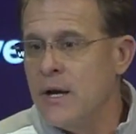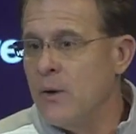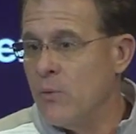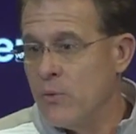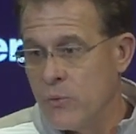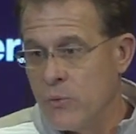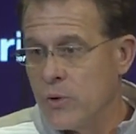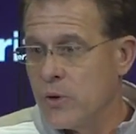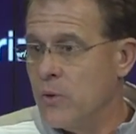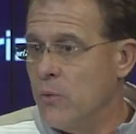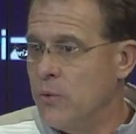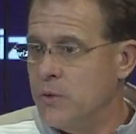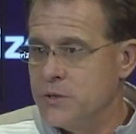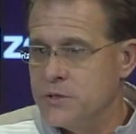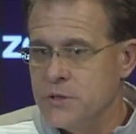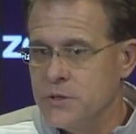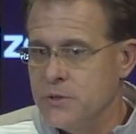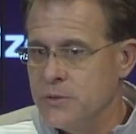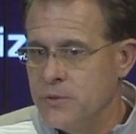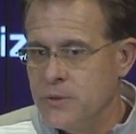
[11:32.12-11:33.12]
Yeah, we're going
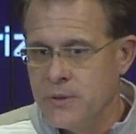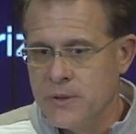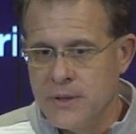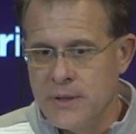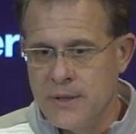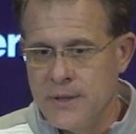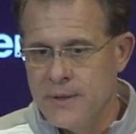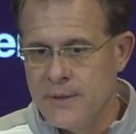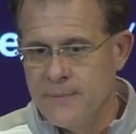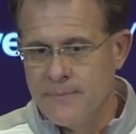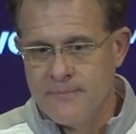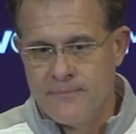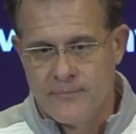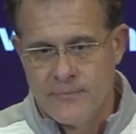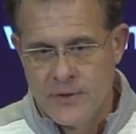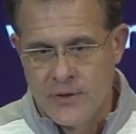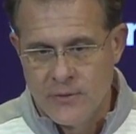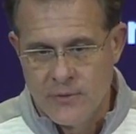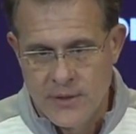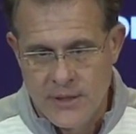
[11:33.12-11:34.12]
to.
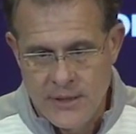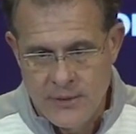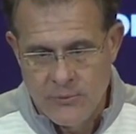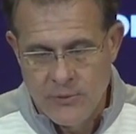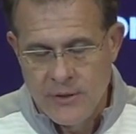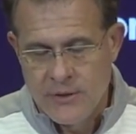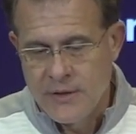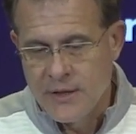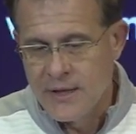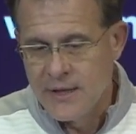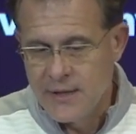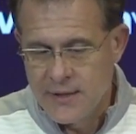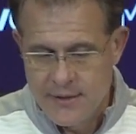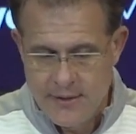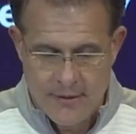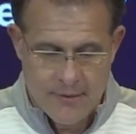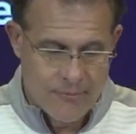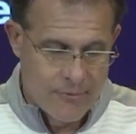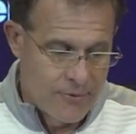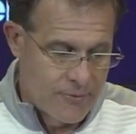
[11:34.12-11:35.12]
You know,
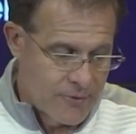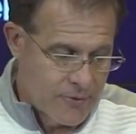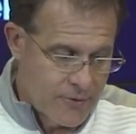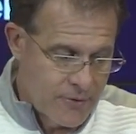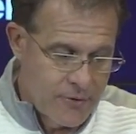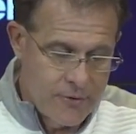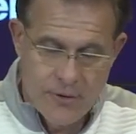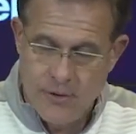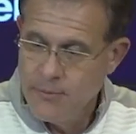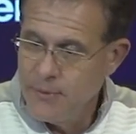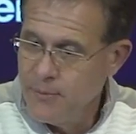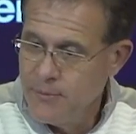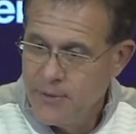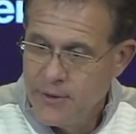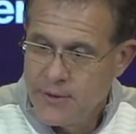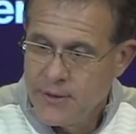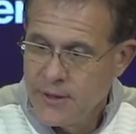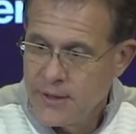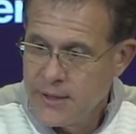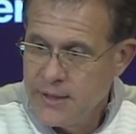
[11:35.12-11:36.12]
we recruit him, and we
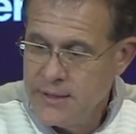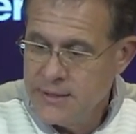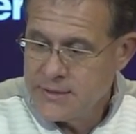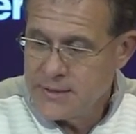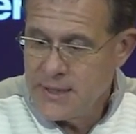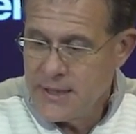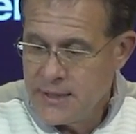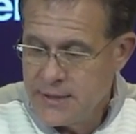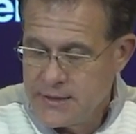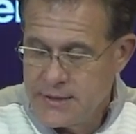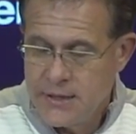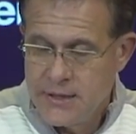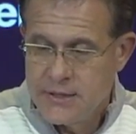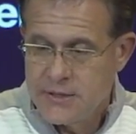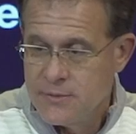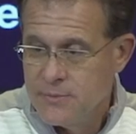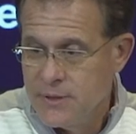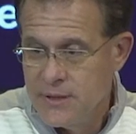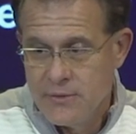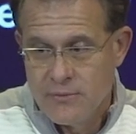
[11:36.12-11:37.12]
think he's got a
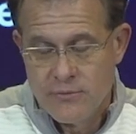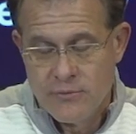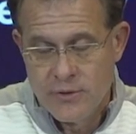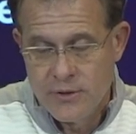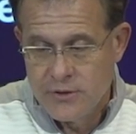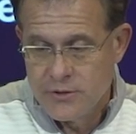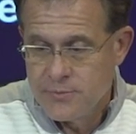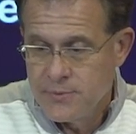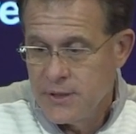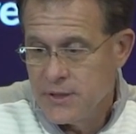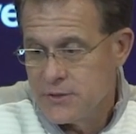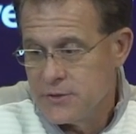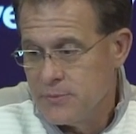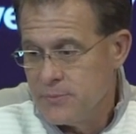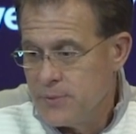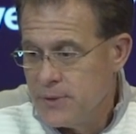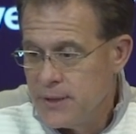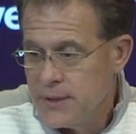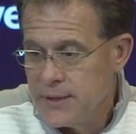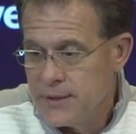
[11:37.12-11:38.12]
chance to be a real special
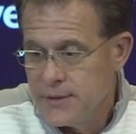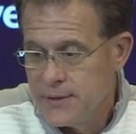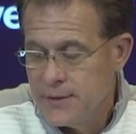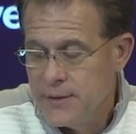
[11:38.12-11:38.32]
player.